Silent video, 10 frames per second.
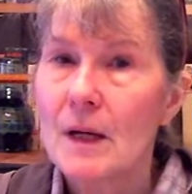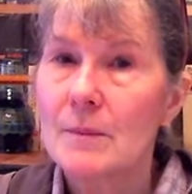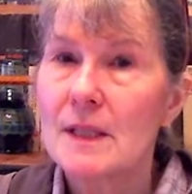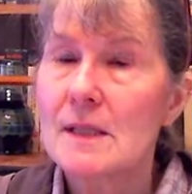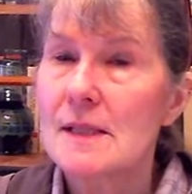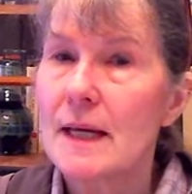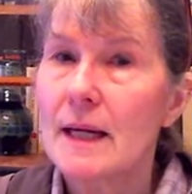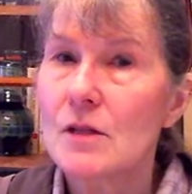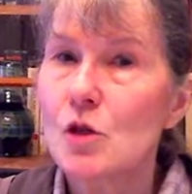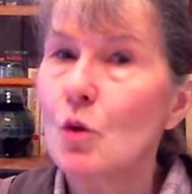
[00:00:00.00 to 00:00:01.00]
because they
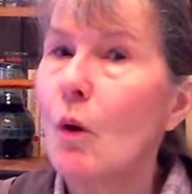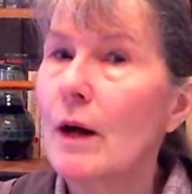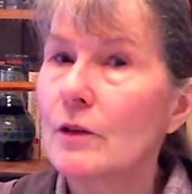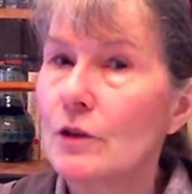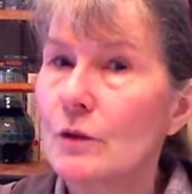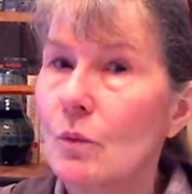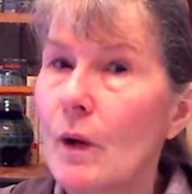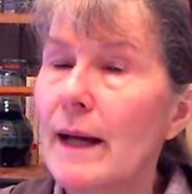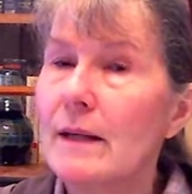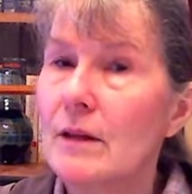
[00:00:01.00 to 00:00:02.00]
had squandered
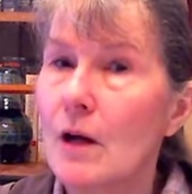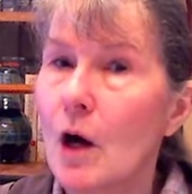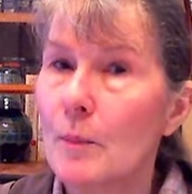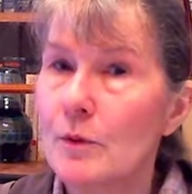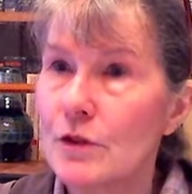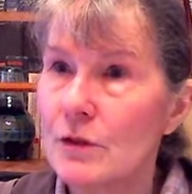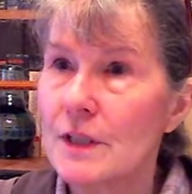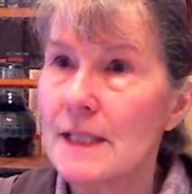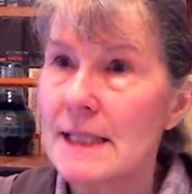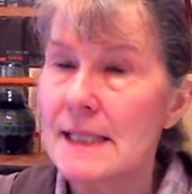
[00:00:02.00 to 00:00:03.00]
away the
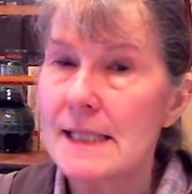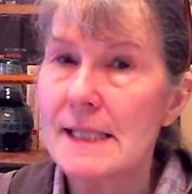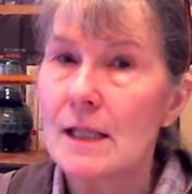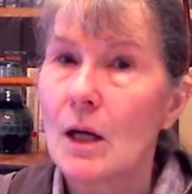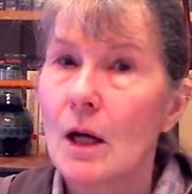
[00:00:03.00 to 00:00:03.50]
opportunities